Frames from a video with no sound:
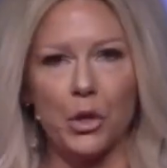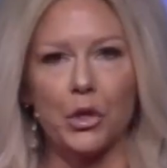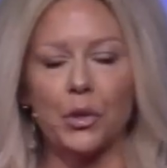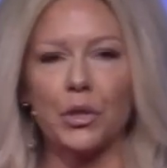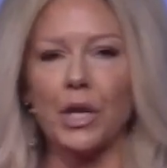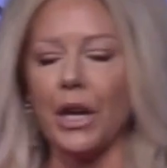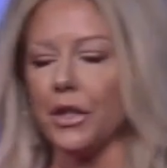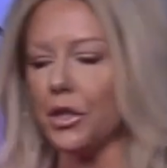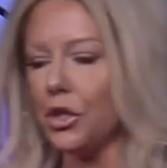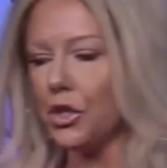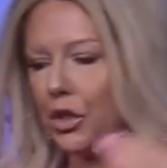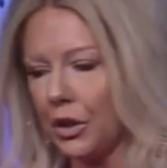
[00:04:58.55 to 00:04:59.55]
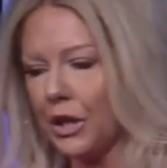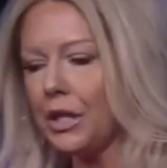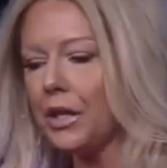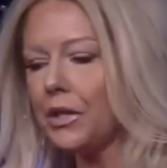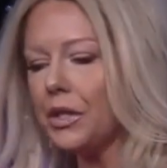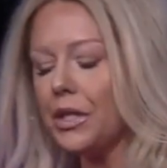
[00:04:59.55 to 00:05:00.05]
emotional intelligence, you
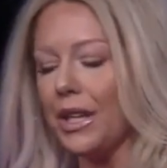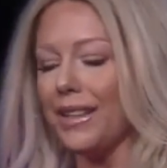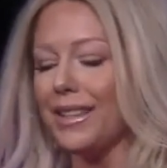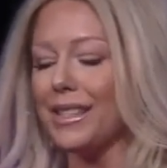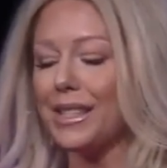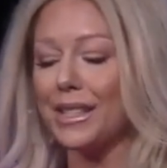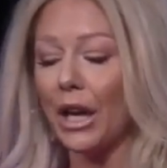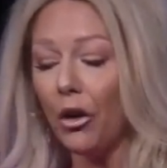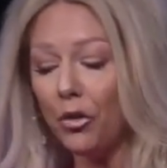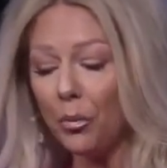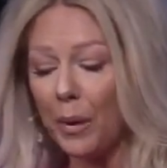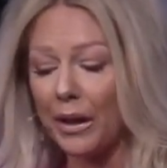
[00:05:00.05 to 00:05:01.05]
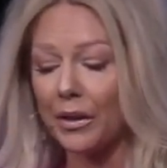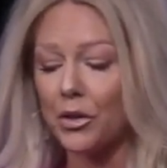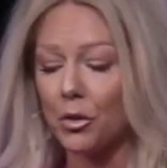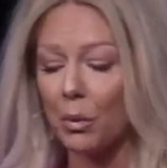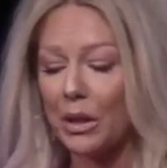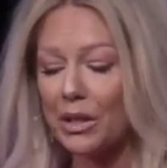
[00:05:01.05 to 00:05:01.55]
need to understand that
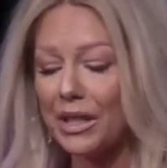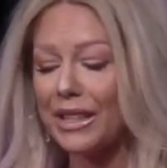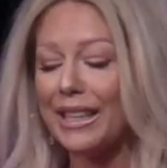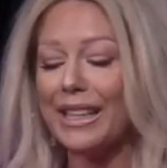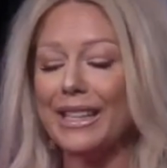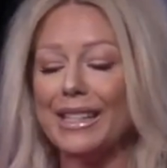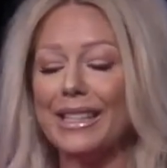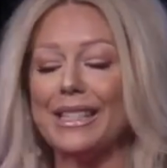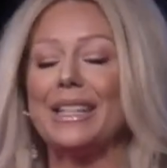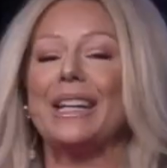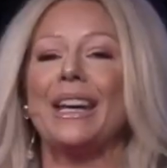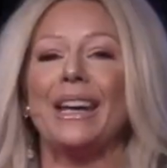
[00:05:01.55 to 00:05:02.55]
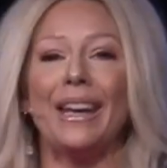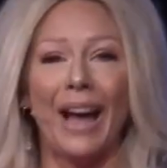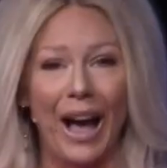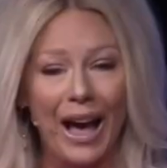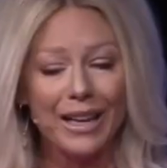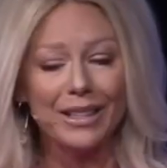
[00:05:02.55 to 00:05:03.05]
self-management is
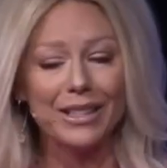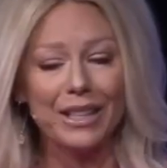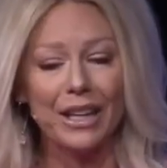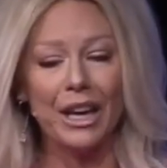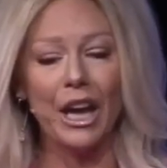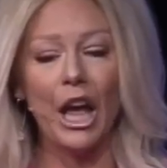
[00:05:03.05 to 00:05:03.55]
not